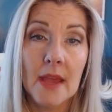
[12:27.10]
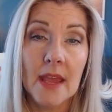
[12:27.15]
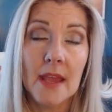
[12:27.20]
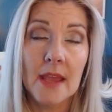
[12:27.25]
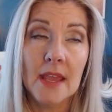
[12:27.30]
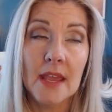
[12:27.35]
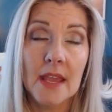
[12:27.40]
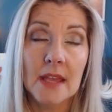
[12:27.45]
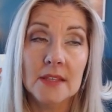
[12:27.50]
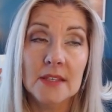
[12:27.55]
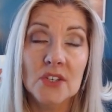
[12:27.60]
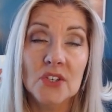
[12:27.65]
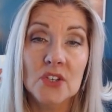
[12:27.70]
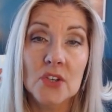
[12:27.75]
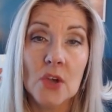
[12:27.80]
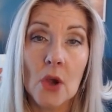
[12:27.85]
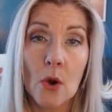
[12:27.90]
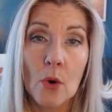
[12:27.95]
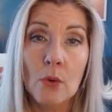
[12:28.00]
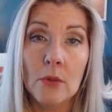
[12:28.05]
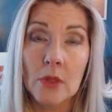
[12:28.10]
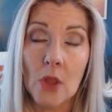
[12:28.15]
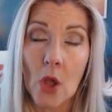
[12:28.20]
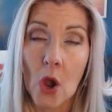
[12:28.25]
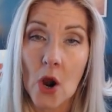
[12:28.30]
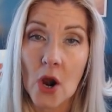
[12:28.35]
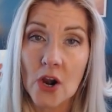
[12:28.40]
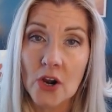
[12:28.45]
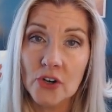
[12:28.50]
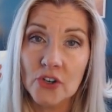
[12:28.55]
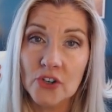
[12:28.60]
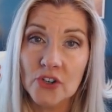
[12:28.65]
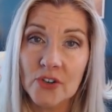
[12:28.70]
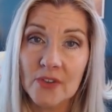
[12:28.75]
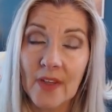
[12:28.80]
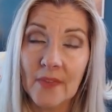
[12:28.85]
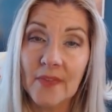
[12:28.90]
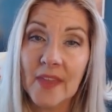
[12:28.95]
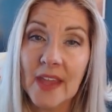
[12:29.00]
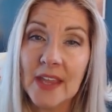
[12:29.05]
gets so large
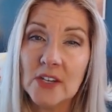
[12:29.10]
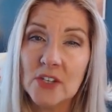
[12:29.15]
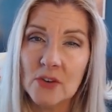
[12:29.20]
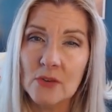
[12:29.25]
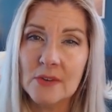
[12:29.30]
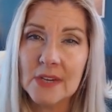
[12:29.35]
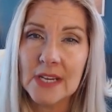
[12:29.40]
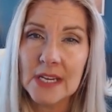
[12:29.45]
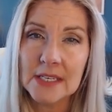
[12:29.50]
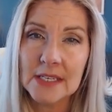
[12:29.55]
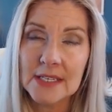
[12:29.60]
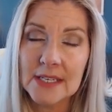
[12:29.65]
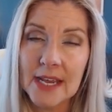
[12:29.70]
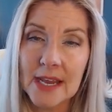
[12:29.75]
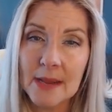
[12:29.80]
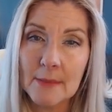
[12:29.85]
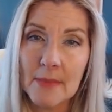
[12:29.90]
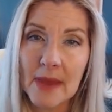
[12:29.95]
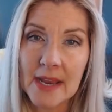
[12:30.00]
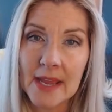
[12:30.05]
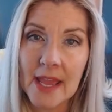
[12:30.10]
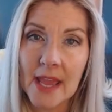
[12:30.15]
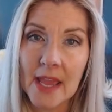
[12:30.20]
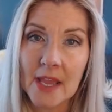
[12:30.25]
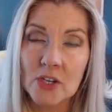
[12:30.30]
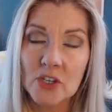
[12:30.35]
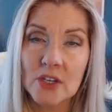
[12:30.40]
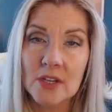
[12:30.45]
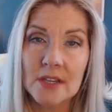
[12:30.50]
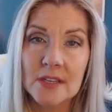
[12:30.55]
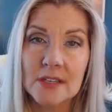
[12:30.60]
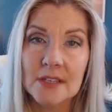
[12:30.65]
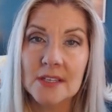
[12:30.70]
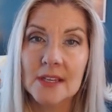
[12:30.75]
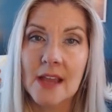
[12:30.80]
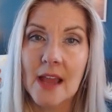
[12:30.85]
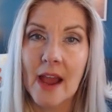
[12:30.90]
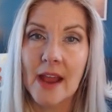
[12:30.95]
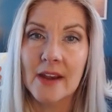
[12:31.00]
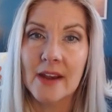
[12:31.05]
that they do need to take medication
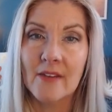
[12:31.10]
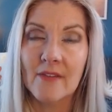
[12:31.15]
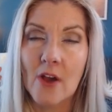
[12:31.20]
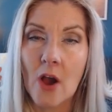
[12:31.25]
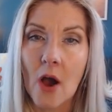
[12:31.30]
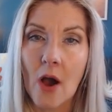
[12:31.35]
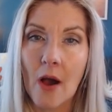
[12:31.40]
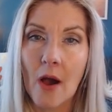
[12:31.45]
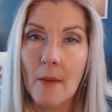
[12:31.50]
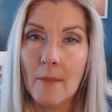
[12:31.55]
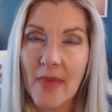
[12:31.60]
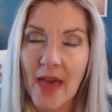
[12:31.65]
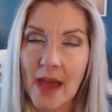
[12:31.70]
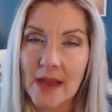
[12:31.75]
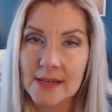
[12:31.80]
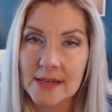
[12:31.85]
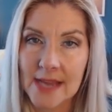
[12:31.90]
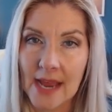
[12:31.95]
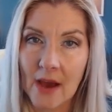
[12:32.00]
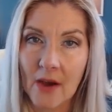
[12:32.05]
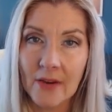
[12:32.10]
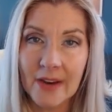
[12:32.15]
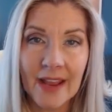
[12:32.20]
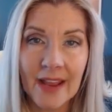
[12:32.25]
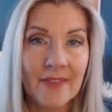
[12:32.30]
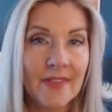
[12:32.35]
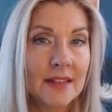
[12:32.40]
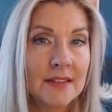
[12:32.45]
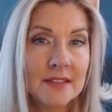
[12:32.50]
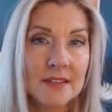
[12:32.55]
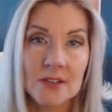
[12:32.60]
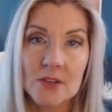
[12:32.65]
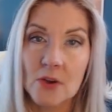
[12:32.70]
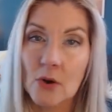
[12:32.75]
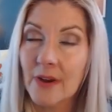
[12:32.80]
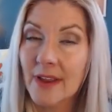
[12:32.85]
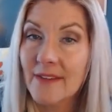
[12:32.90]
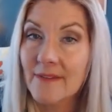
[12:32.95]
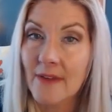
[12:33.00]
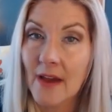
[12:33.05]
to kind of calm that down, and that's
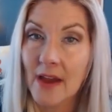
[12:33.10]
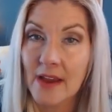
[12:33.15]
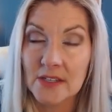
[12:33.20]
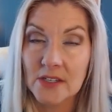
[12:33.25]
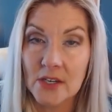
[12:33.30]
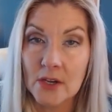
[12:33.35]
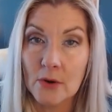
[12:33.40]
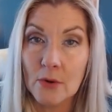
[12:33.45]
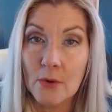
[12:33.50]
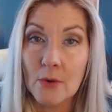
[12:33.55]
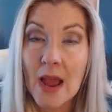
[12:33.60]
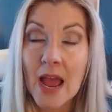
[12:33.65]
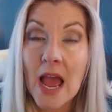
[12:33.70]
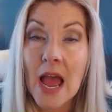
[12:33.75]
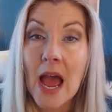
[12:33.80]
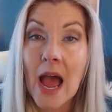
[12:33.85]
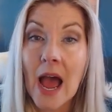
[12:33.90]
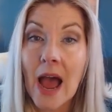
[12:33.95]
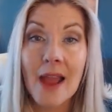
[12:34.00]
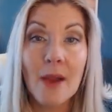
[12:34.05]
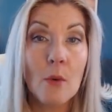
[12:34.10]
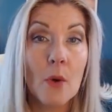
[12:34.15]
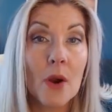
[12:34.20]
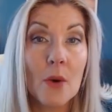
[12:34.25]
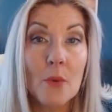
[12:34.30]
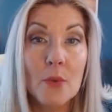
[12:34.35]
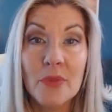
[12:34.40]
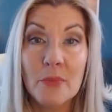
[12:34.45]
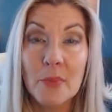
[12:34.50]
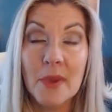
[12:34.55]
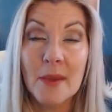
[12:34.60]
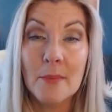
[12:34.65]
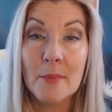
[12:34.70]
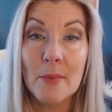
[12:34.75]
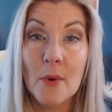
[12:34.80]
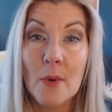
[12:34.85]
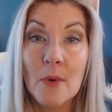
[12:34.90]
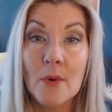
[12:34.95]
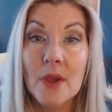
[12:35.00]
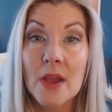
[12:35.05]
totally fine too. I work with
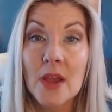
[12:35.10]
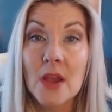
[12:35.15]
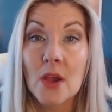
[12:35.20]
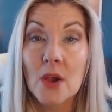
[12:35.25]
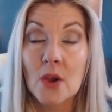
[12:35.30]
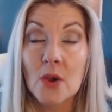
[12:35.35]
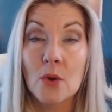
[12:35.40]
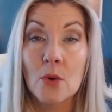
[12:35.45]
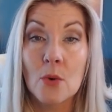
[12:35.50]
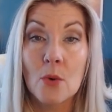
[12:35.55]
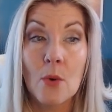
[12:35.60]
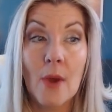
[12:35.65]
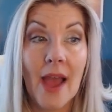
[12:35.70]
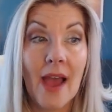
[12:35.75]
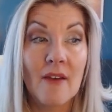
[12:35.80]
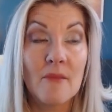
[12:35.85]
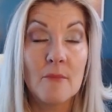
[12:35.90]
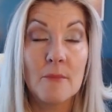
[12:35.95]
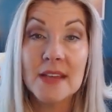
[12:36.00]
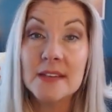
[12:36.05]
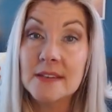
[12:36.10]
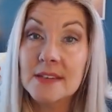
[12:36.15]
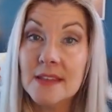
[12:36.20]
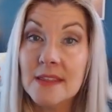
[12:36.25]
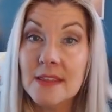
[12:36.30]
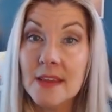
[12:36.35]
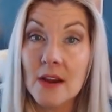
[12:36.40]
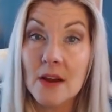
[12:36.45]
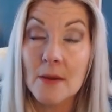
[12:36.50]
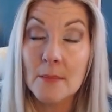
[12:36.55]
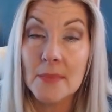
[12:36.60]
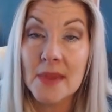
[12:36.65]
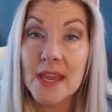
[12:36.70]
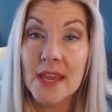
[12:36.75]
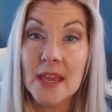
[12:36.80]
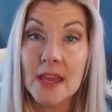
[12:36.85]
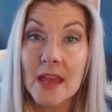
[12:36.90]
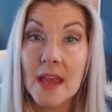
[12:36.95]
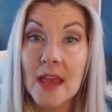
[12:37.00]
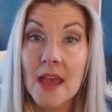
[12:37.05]
people who have been to
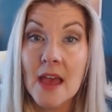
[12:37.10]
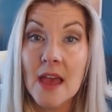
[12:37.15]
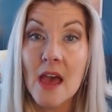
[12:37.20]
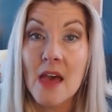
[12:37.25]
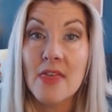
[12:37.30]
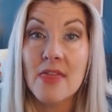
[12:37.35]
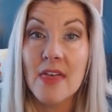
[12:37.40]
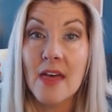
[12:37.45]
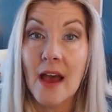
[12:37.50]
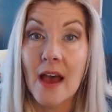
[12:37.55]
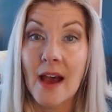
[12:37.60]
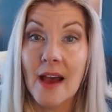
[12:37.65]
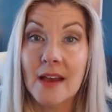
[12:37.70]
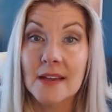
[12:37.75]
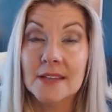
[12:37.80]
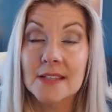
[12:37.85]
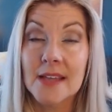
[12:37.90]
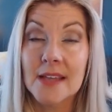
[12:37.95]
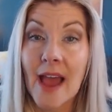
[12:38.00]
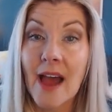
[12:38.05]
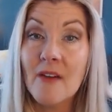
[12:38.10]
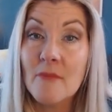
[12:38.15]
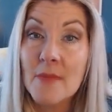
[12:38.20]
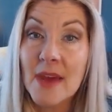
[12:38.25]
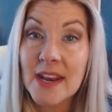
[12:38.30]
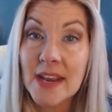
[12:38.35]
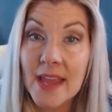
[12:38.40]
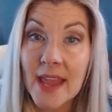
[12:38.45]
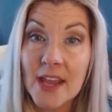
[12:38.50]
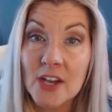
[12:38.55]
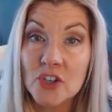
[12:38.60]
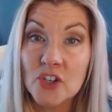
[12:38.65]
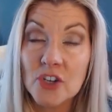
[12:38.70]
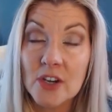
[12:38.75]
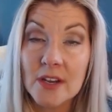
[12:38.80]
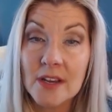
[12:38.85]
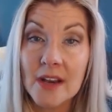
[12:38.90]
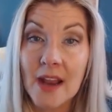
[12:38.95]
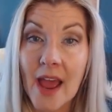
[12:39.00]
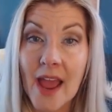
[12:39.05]
therapy that have
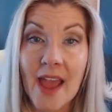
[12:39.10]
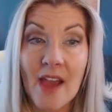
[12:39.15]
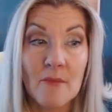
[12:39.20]
medication. I